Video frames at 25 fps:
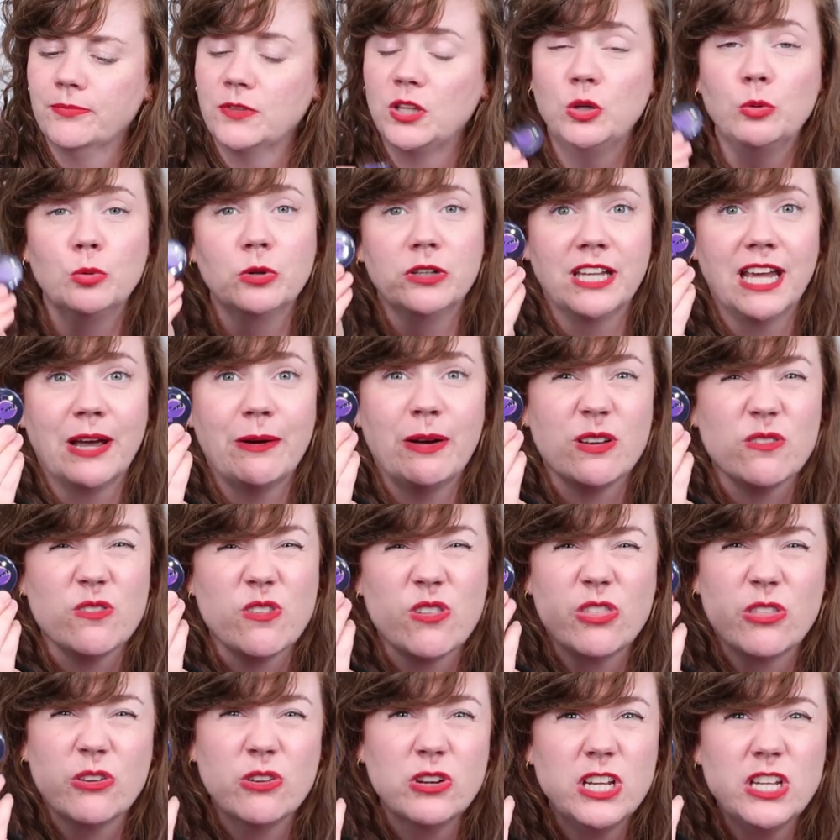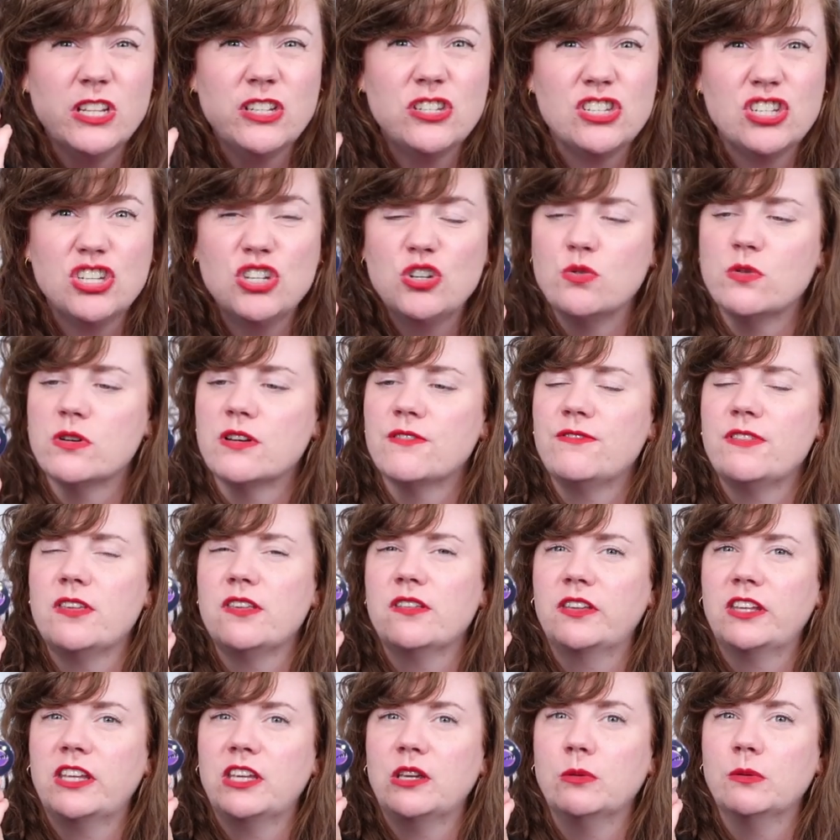you will now have 32 of
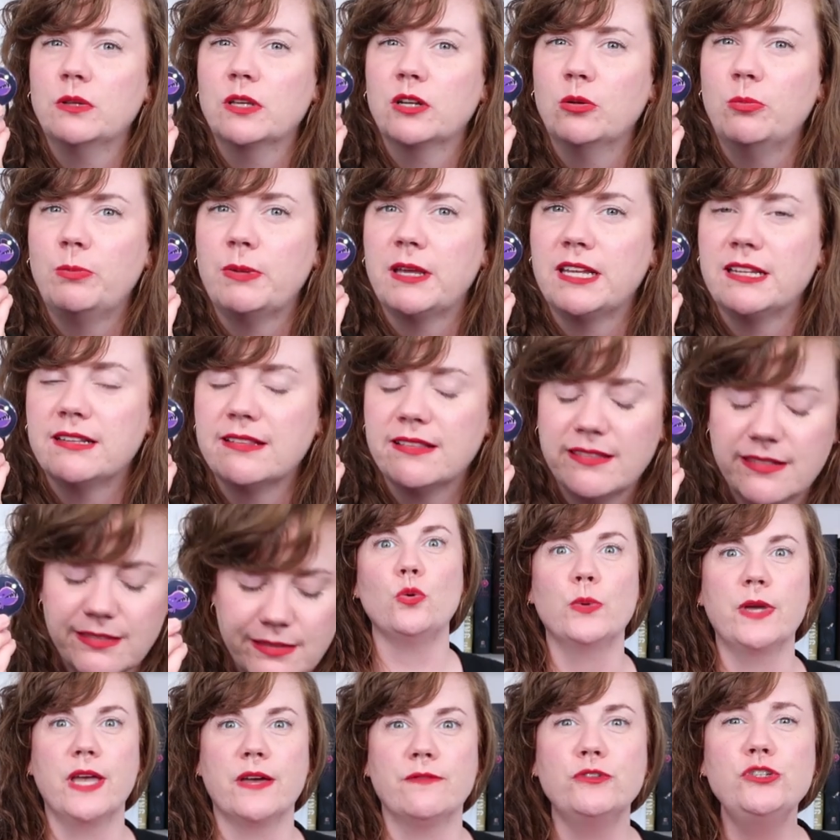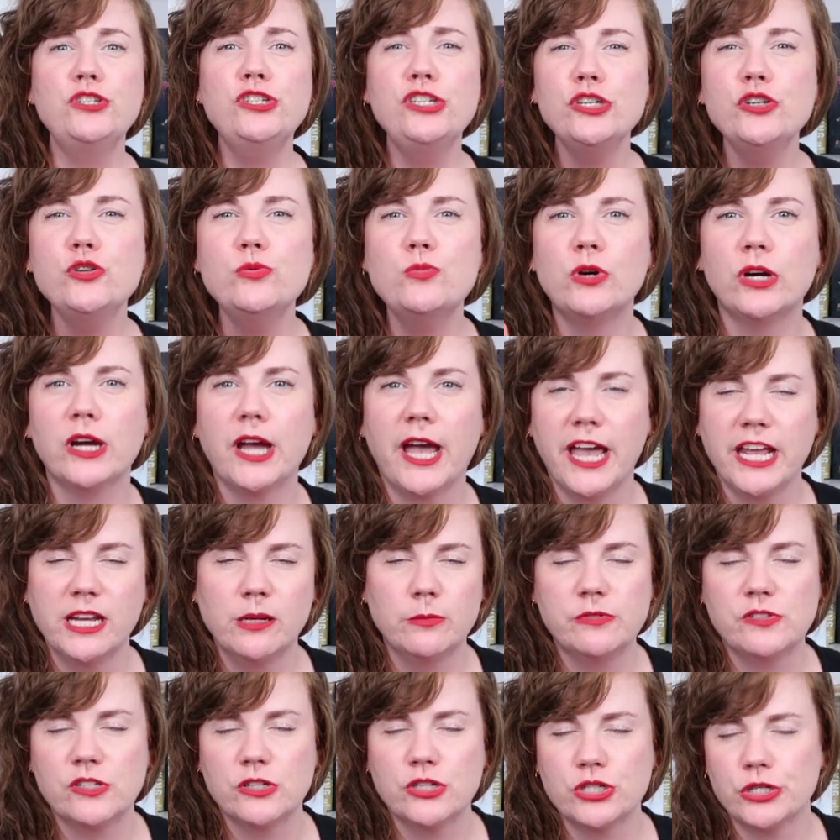these cute little pins. We have two more
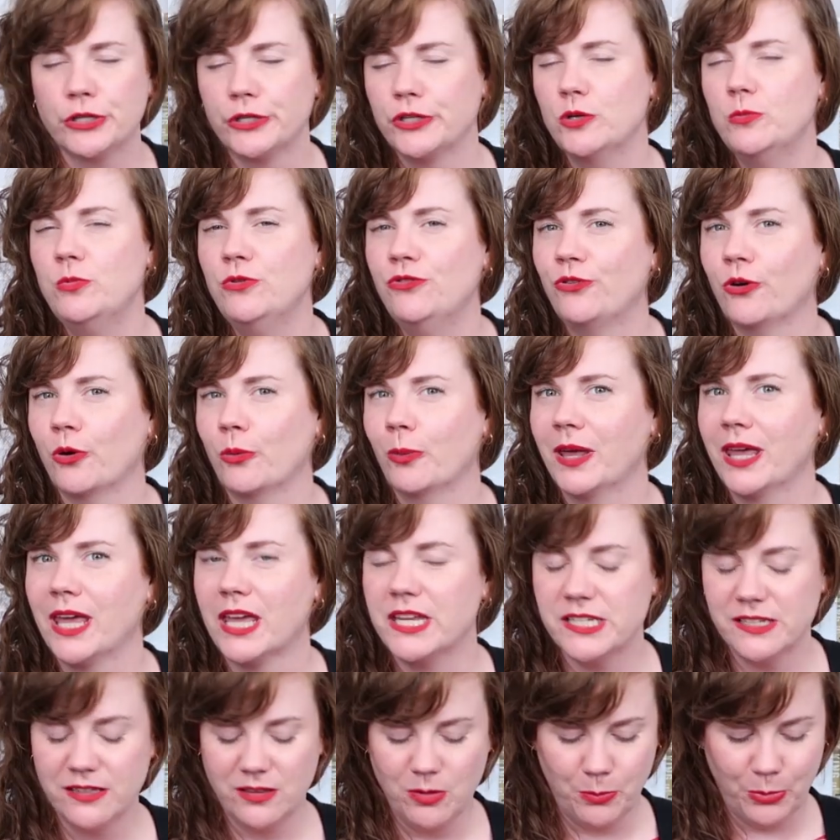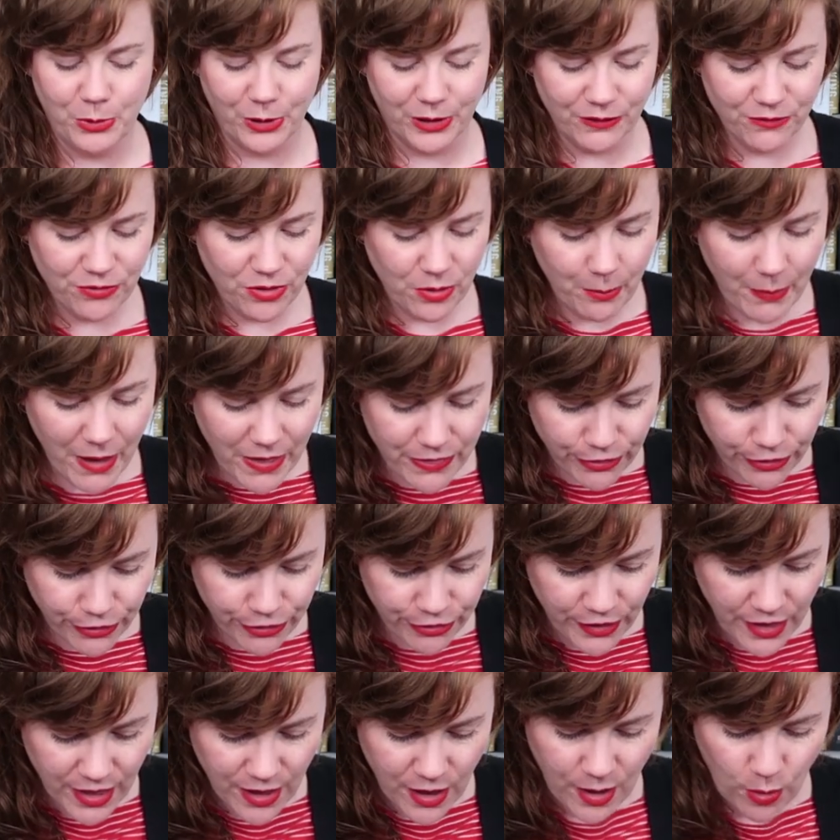items to show you before we get to the book of the month.
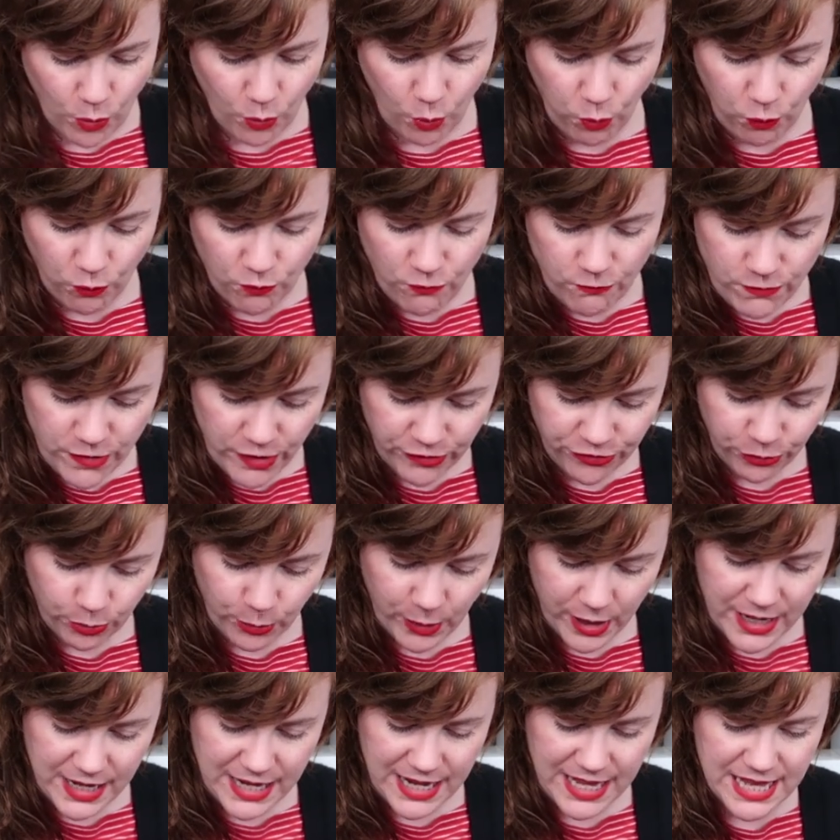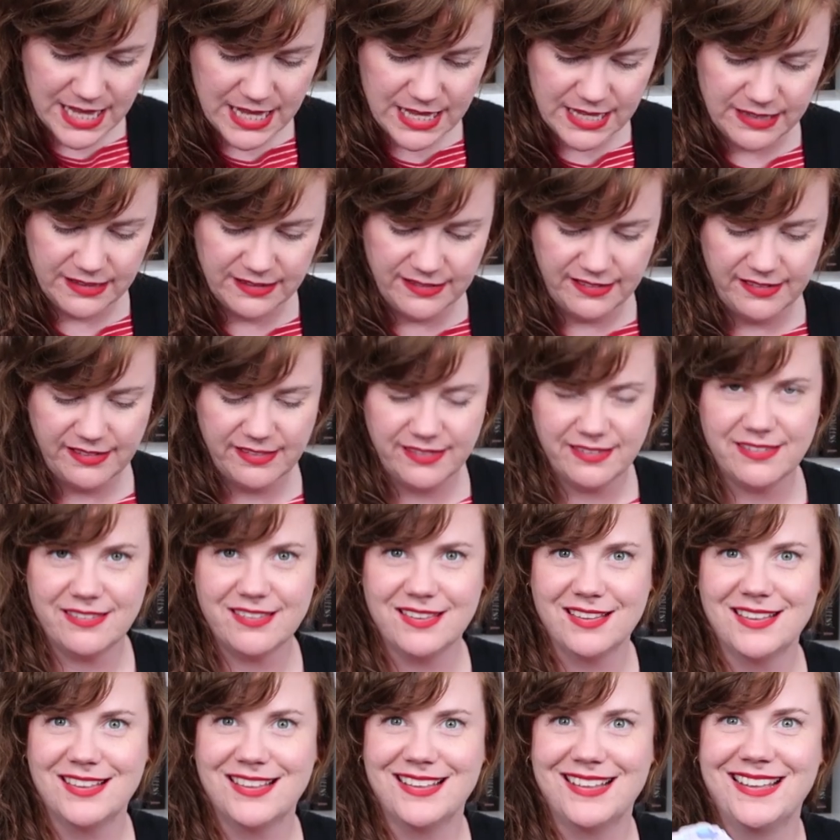This one
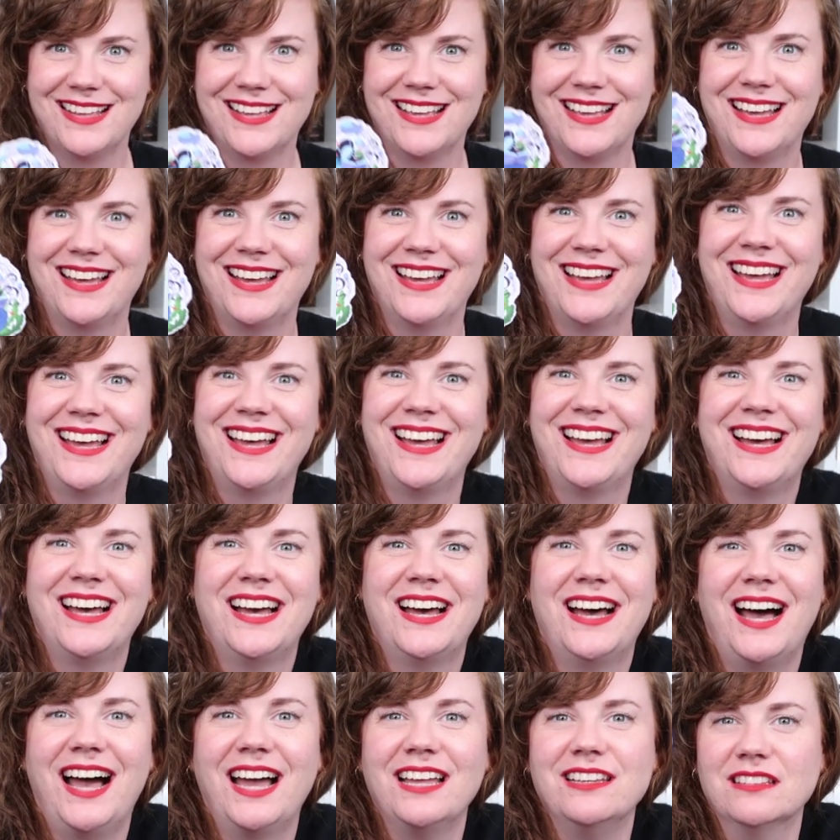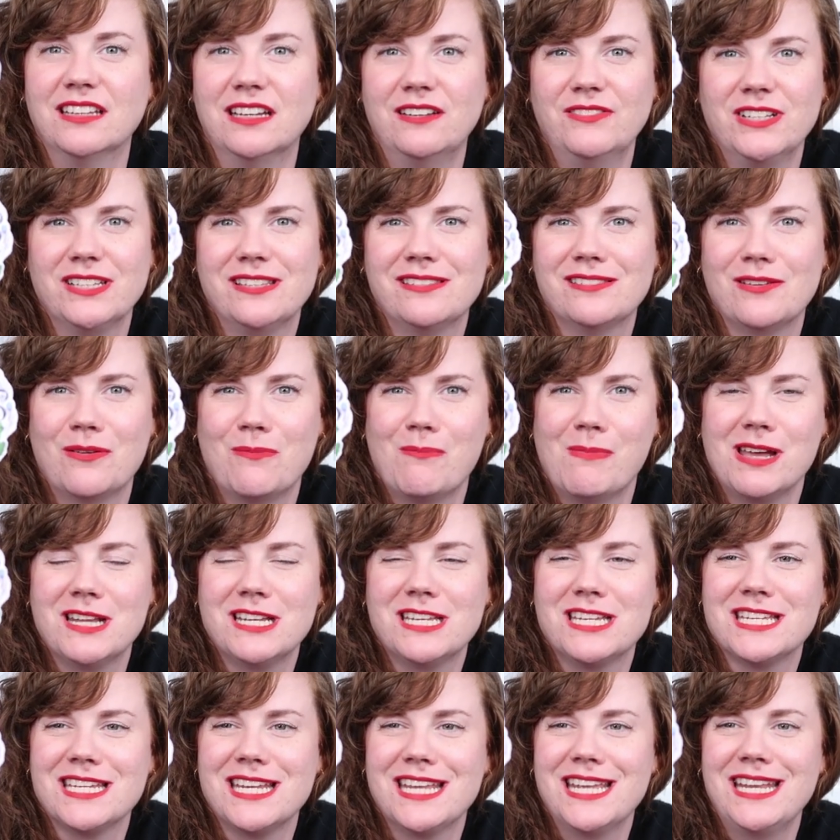is, I love it so
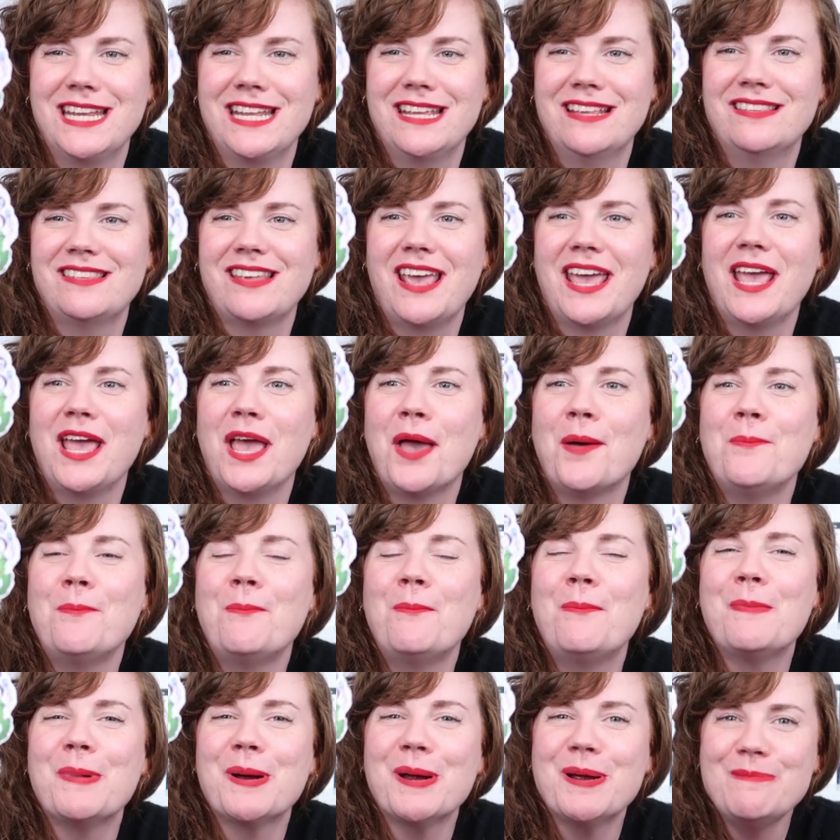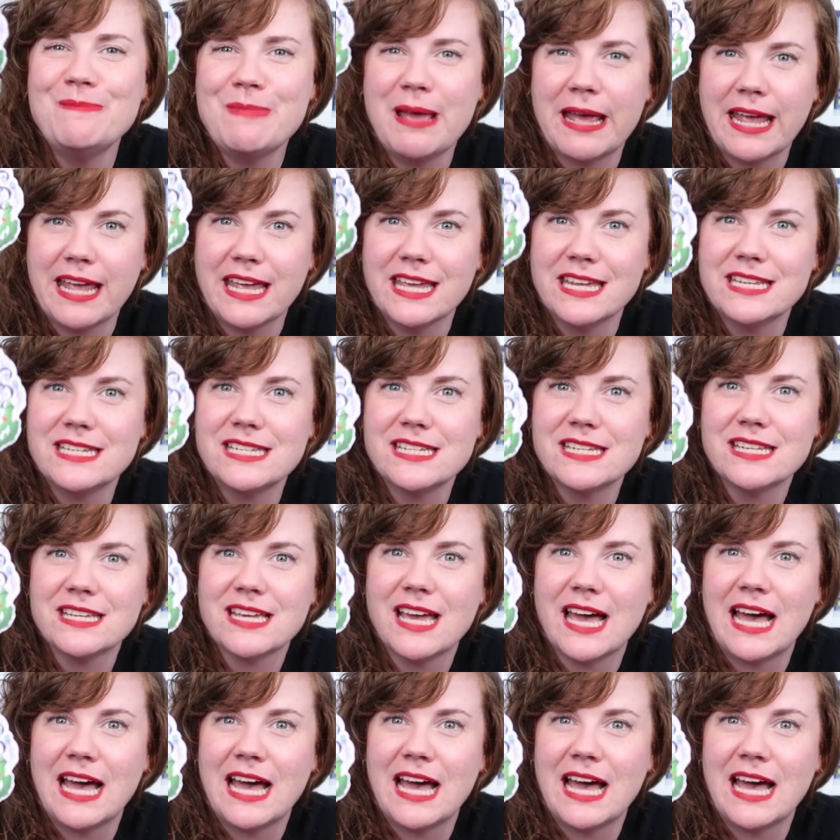much. It is a mermaid,